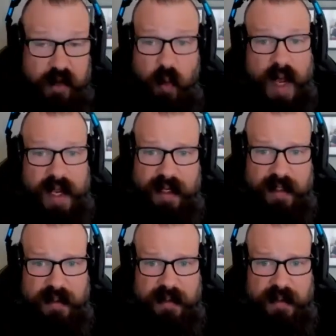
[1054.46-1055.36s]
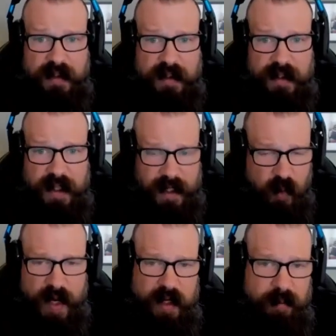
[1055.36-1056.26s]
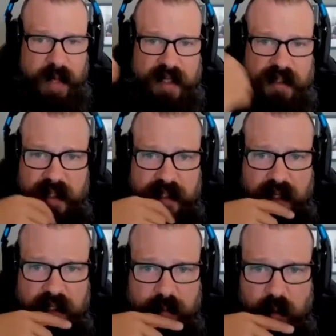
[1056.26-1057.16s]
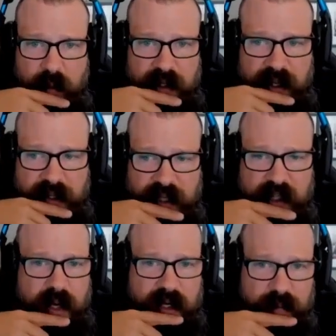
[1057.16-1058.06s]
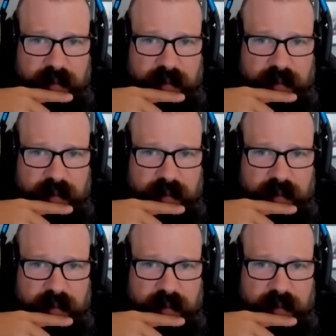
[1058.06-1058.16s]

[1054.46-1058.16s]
that's why capacity is our number one thing. That's why